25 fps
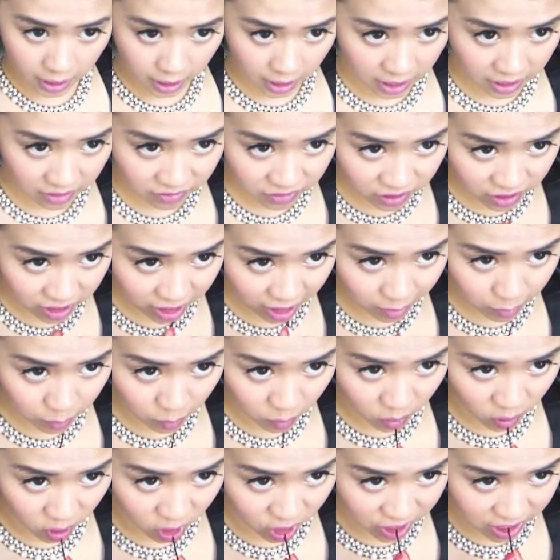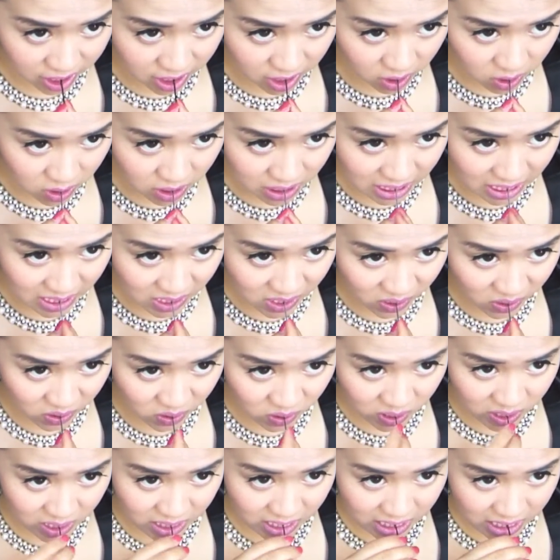And if you need more, you can always have
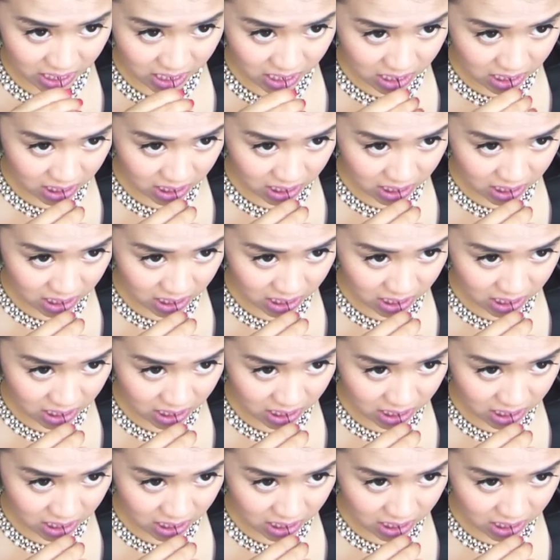more.